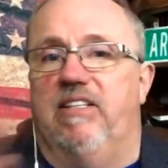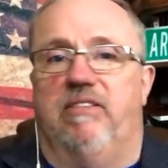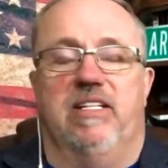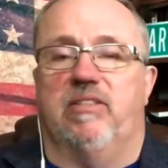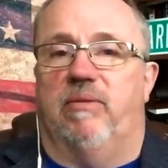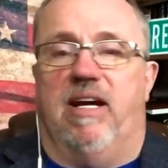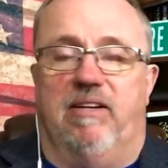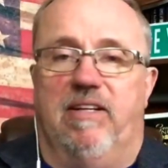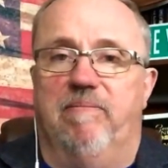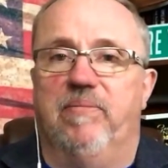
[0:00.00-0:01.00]
there is around
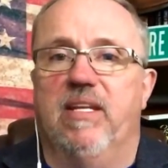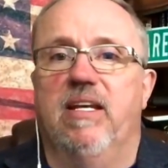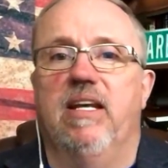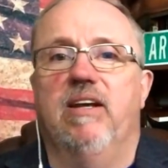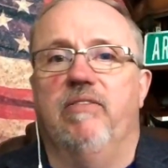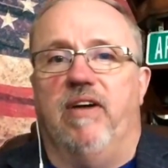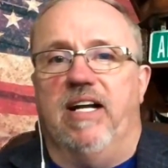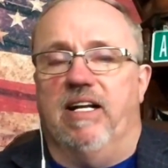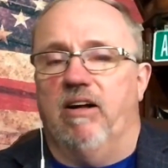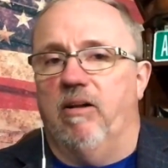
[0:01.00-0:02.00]
it, find
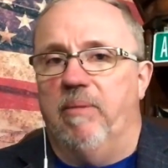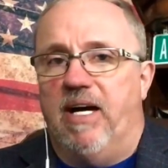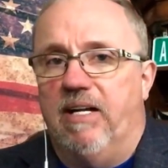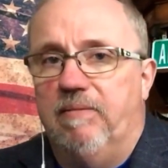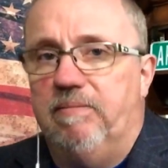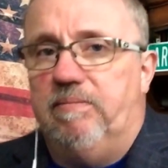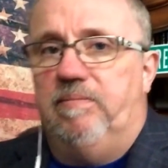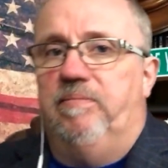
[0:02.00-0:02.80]
out all about it.